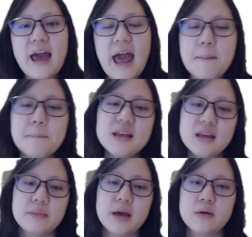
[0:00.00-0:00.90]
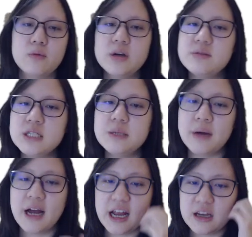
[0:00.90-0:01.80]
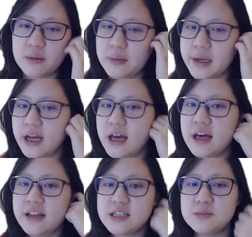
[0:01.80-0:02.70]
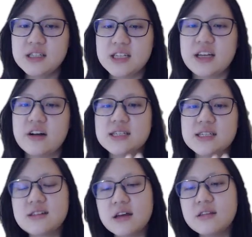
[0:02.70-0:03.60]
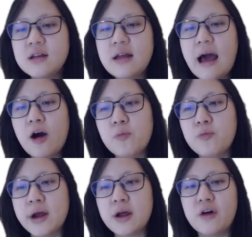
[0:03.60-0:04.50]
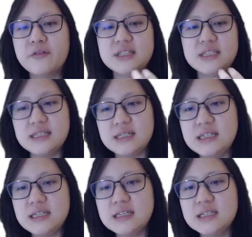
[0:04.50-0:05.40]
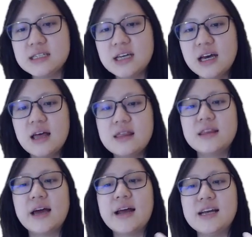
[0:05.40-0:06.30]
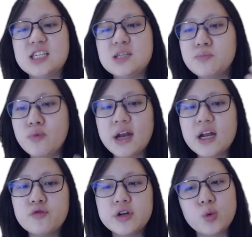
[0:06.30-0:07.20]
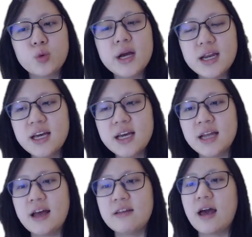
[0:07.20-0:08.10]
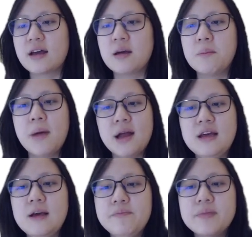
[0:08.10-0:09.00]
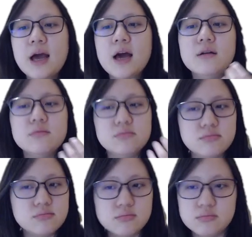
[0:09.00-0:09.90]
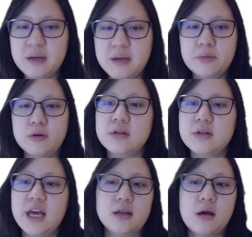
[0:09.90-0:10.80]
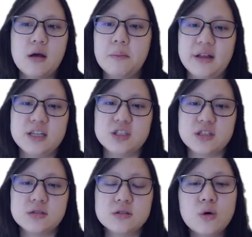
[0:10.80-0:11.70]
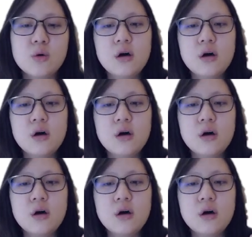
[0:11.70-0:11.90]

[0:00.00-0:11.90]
Epidemic. What does it mean by epidemic? This means that there is a sudden outbreak of a disease that is spreading really quickly and attacking many people in Malaysia. So